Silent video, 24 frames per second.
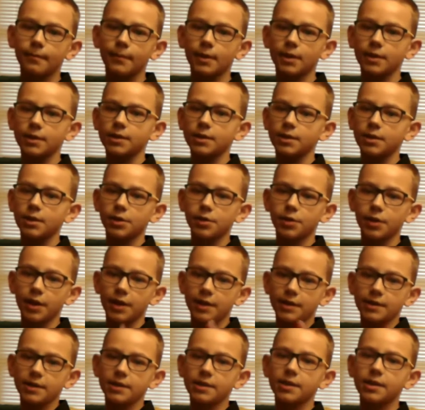That's to
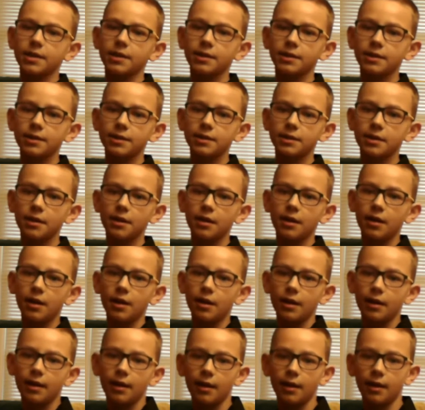create distance
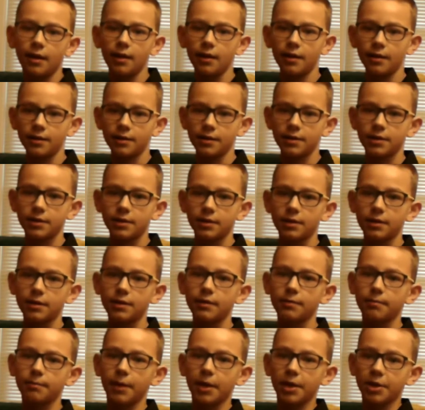and
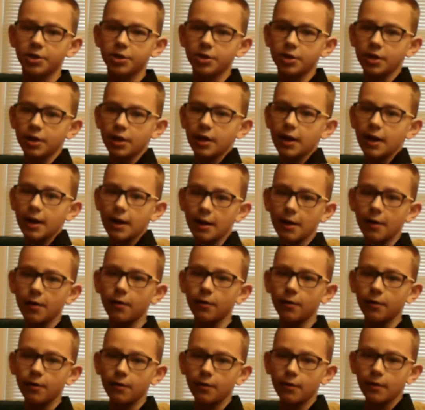measure
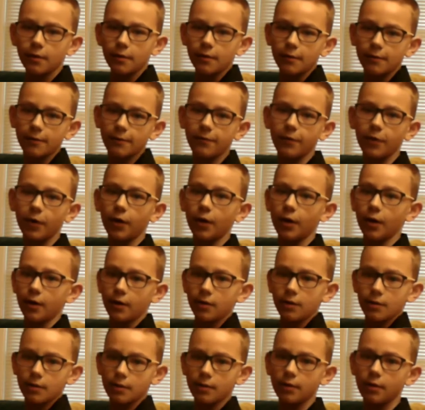how far
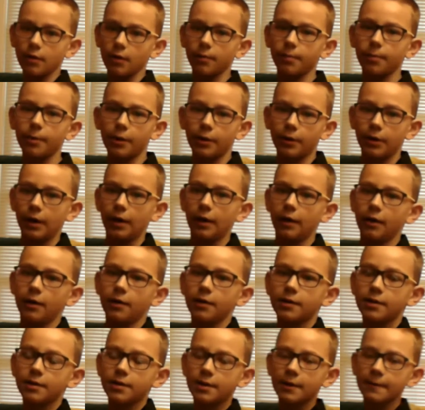your opponent
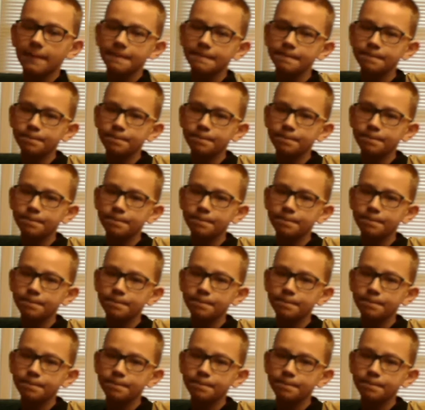is.